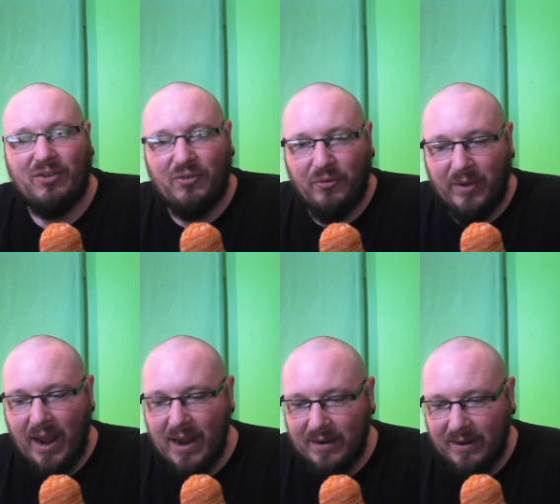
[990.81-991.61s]

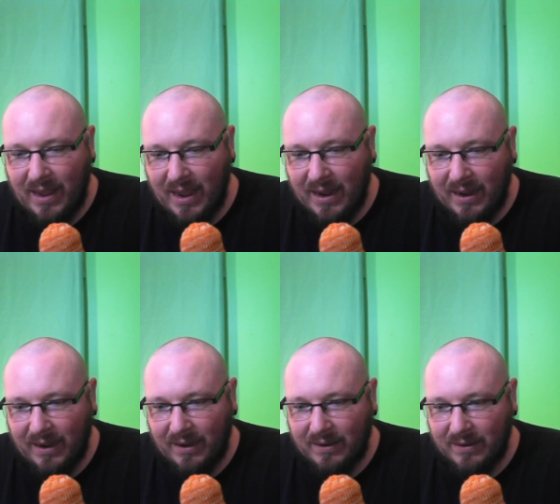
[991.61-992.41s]
created
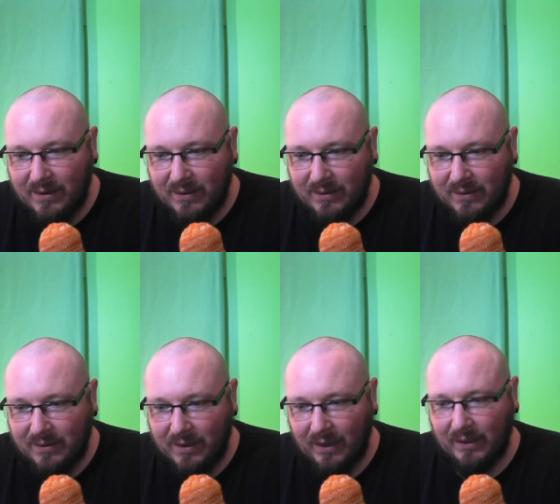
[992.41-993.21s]
a
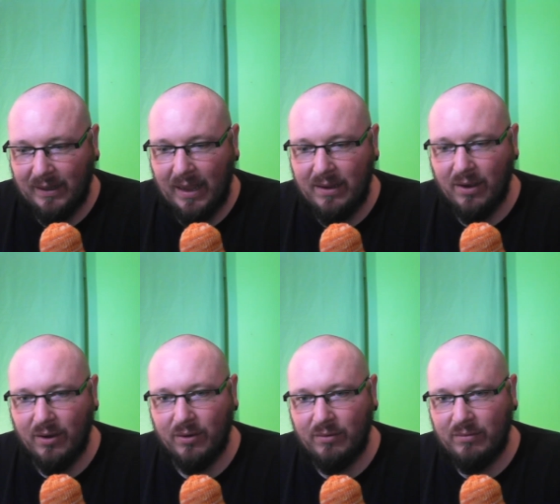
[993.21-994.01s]

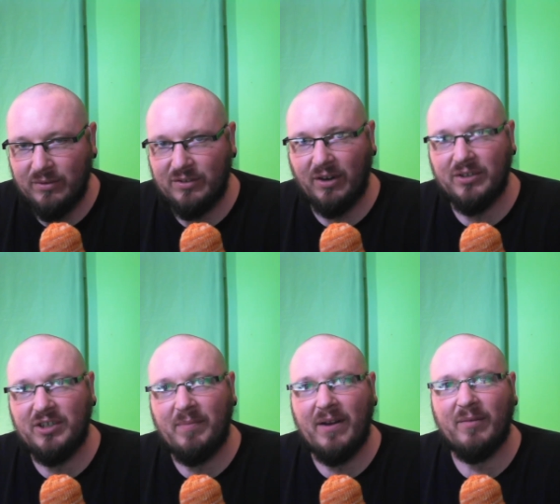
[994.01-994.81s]
Lego
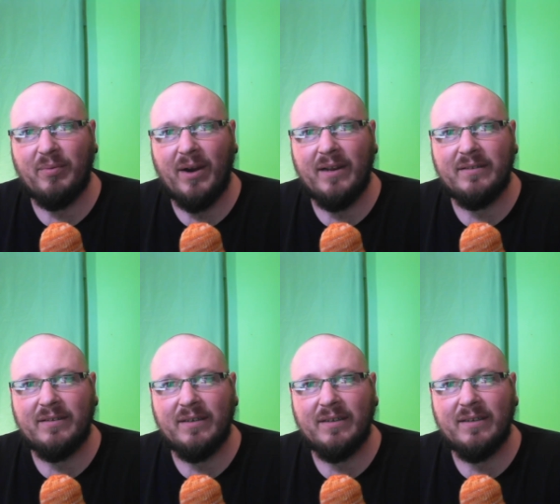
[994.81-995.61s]
Starship Enterprise.